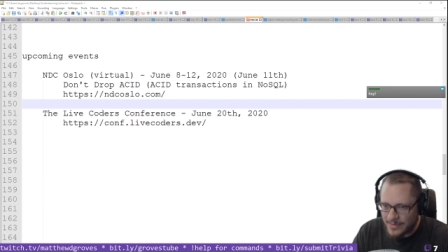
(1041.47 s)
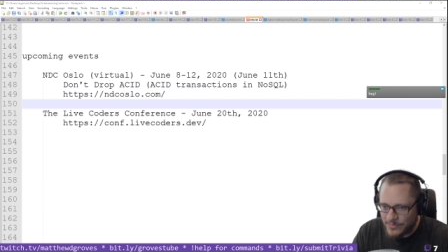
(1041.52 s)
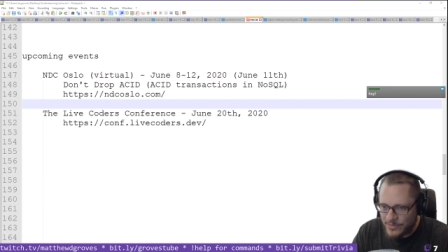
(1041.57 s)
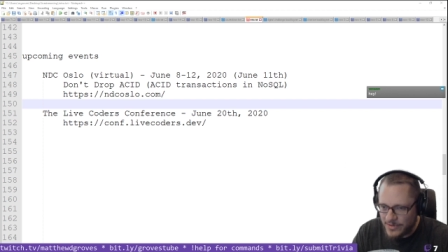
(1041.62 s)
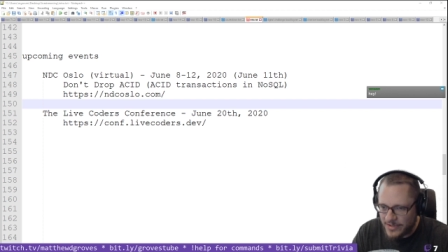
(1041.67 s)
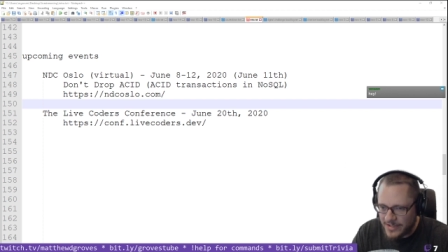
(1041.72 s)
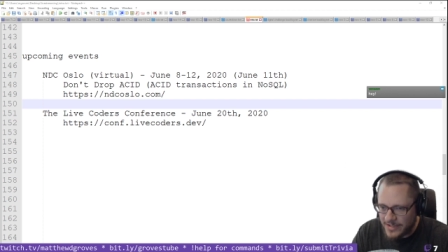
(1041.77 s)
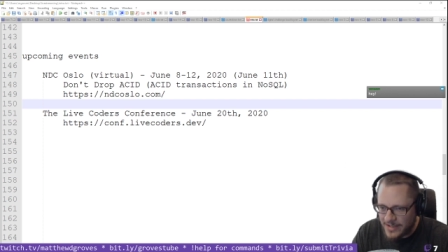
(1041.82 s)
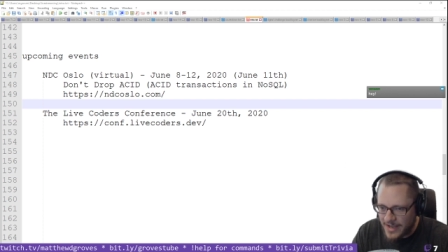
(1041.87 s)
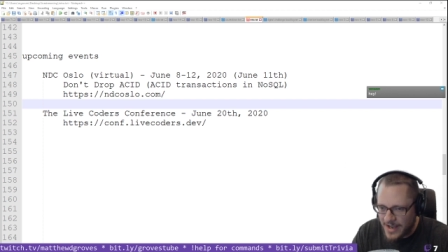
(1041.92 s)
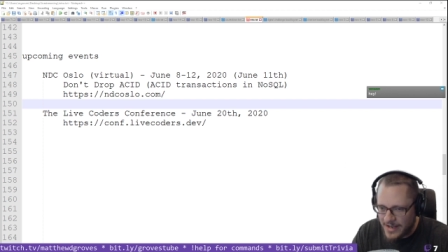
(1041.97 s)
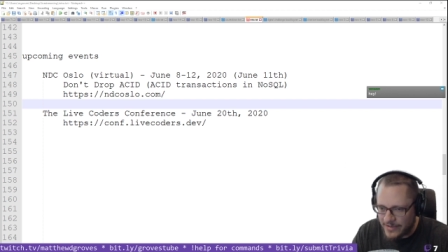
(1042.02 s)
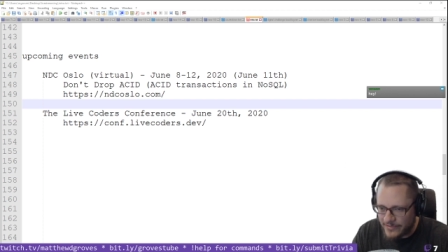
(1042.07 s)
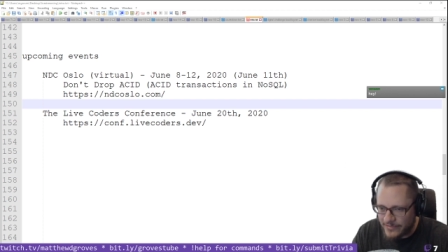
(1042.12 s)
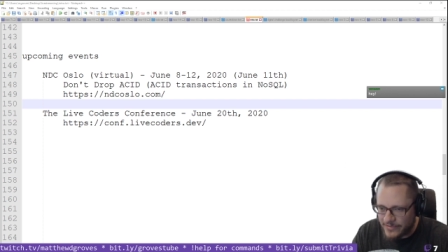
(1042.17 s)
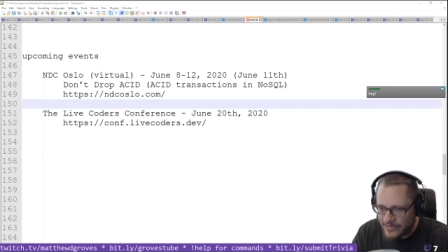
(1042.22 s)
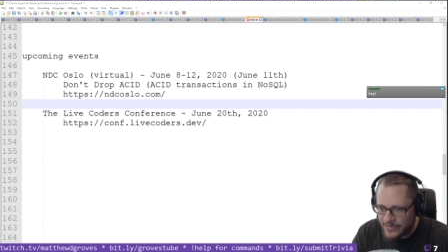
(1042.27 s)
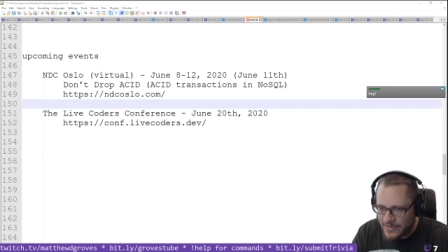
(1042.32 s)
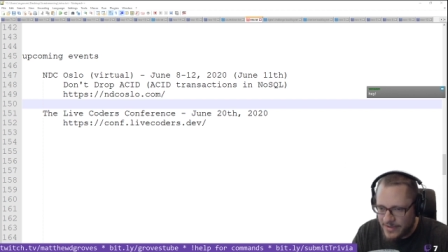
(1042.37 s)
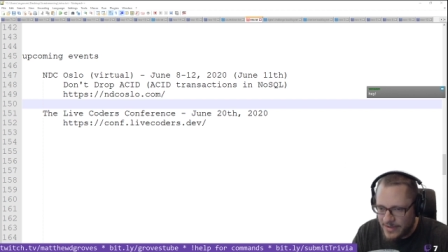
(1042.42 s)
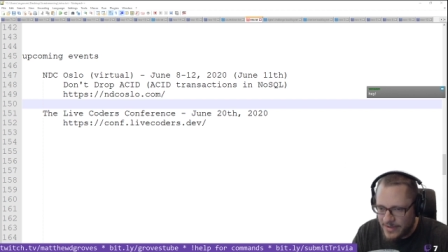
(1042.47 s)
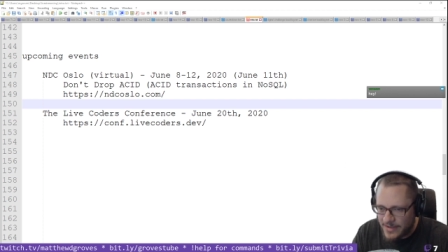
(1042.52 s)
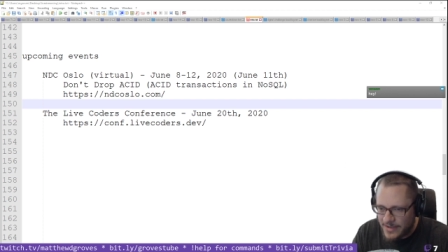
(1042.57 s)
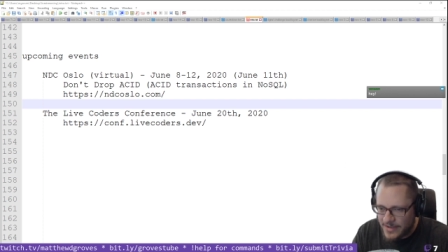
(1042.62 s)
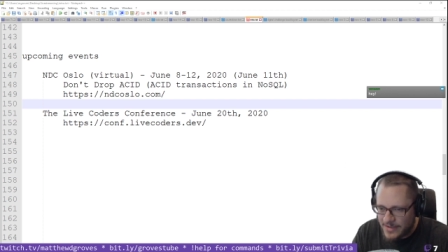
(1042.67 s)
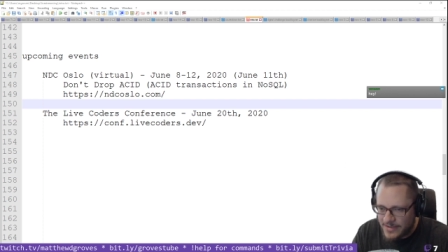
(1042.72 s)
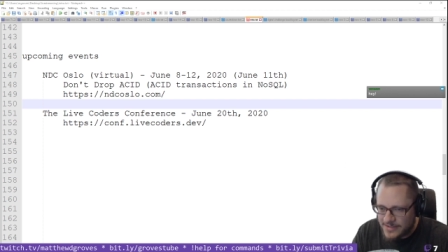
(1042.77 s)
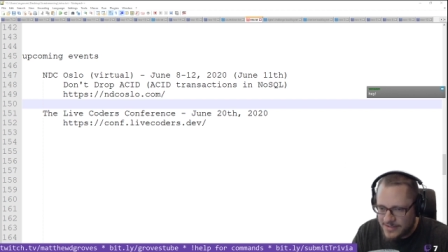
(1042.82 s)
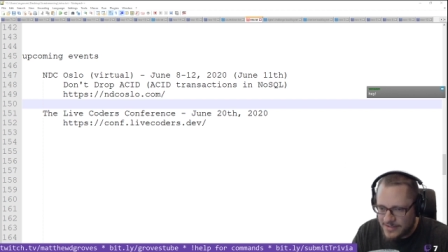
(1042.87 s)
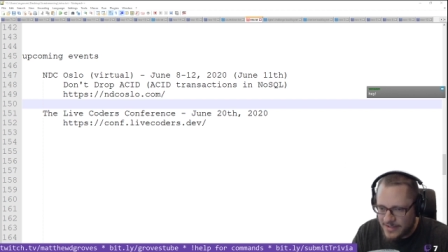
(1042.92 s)
I'm really kind of
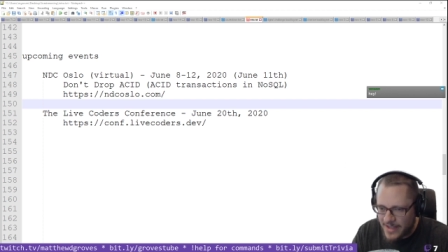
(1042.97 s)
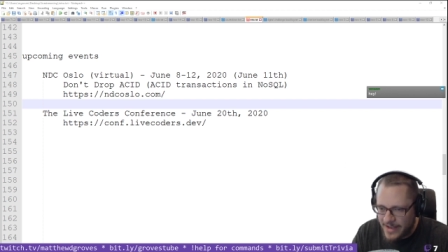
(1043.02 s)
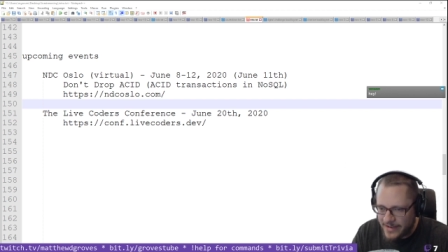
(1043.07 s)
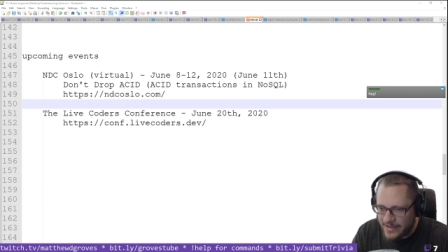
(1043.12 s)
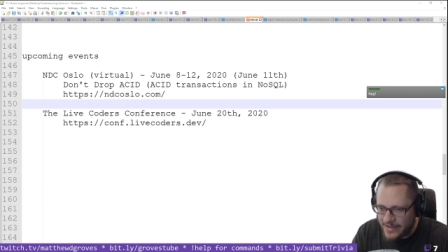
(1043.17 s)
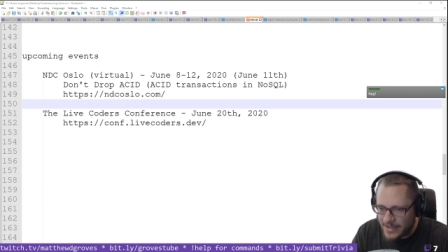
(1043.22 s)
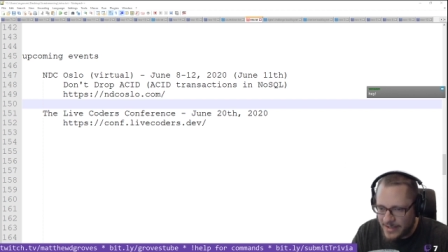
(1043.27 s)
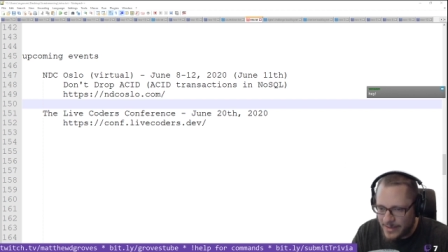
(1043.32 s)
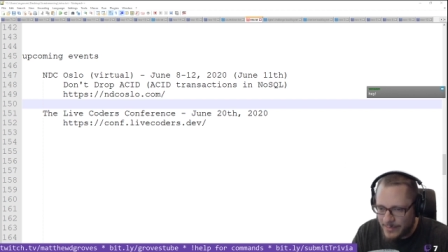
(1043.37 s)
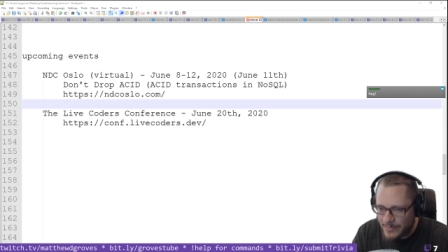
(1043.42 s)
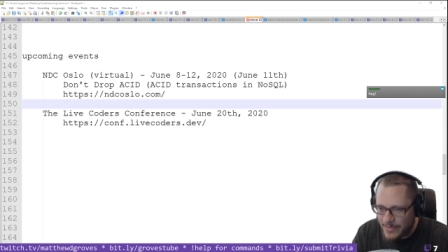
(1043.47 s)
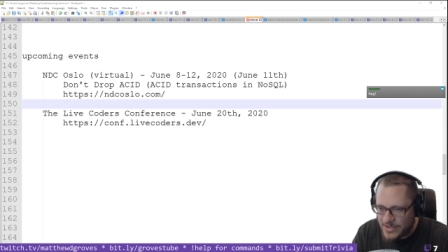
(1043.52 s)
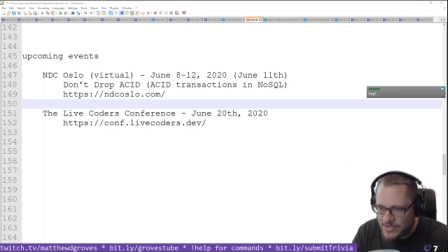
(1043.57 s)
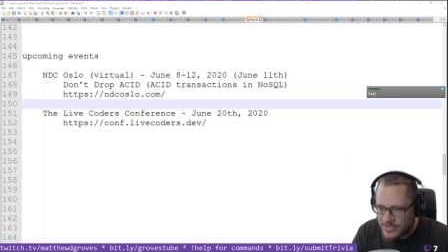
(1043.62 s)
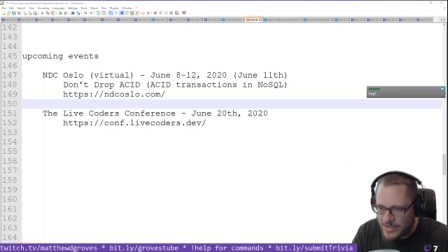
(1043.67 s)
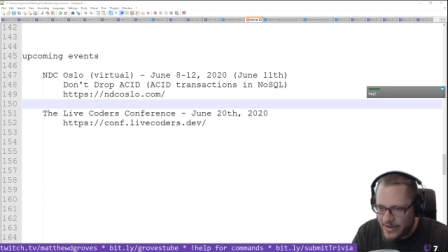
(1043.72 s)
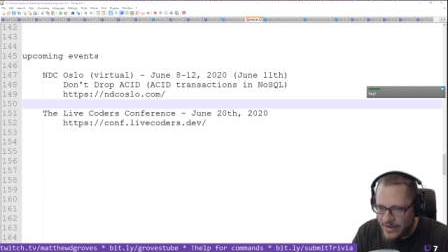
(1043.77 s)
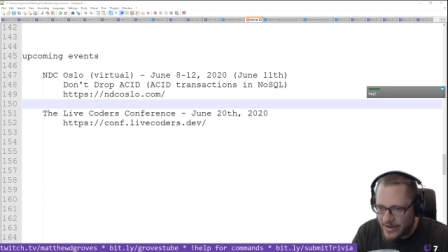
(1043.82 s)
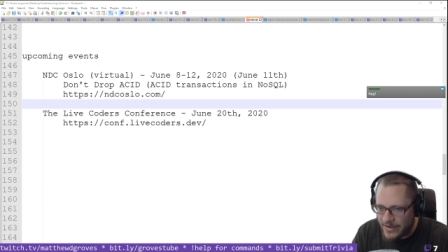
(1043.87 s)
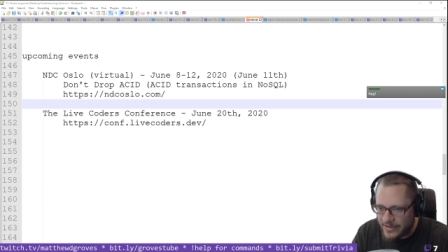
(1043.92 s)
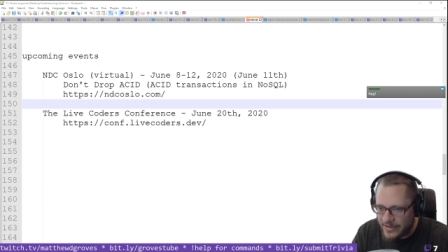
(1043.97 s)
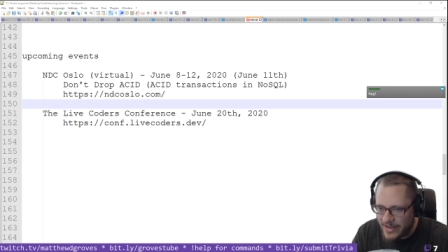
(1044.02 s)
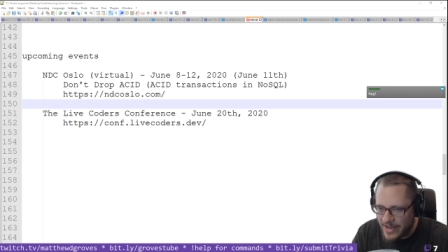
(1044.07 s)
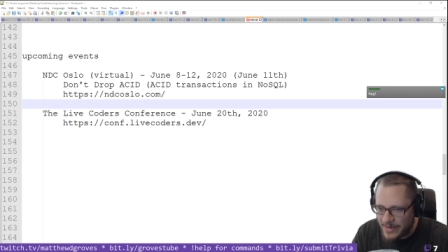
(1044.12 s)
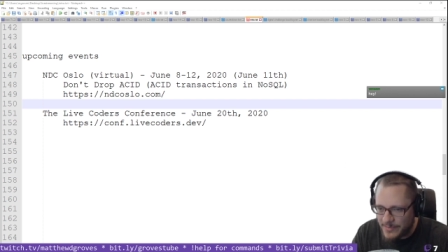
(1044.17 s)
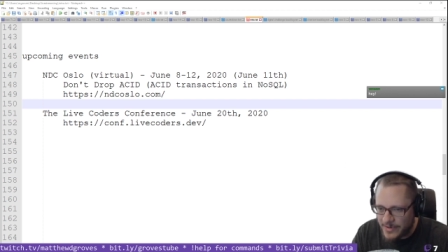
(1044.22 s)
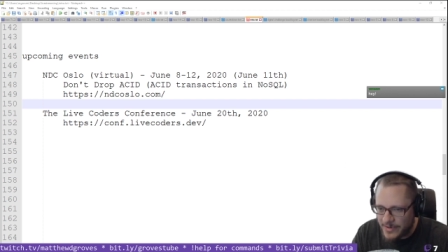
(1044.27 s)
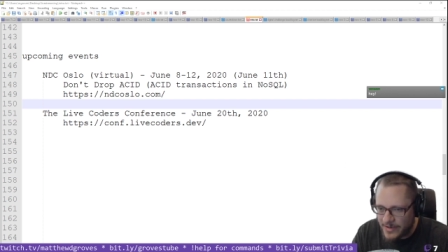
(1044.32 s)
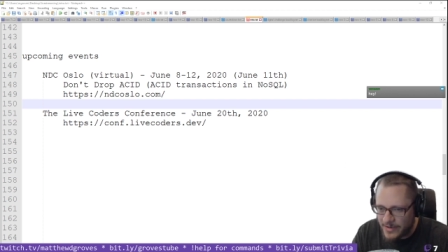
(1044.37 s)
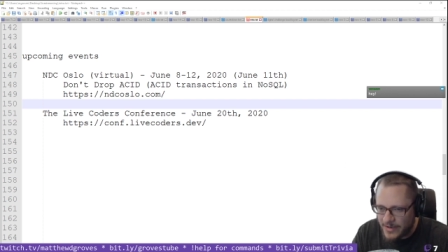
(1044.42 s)
slacking in my shout out
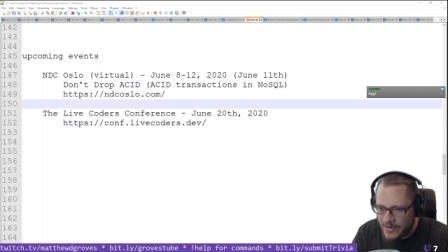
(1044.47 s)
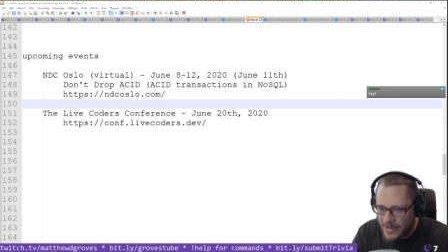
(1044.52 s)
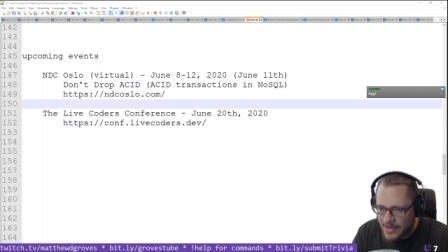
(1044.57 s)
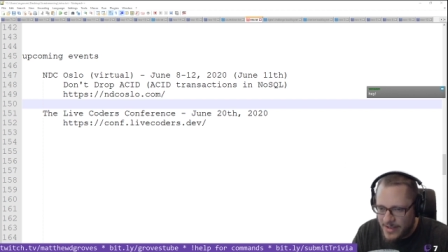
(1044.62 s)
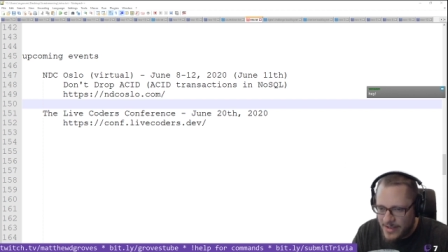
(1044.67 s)
game here.